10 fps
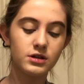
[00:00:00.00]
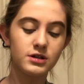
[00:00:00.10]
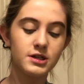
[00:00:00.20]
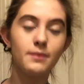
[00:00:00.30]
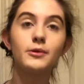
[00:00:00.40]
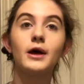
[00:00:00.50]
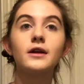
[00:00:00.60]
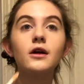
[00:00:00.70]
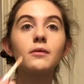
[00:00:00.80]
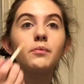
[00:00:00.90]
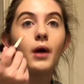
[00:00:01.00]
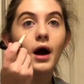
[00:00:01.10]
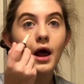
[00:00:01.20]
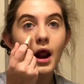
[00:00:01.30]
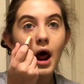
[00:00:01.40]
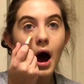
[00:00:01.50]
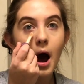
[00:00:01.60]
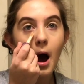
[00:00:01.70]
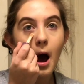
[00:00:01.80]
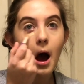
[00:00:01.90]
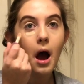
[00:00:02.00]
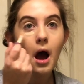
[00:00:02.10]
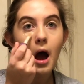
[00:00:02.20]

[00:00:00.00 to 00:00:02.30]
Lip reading: is a step lighter, but I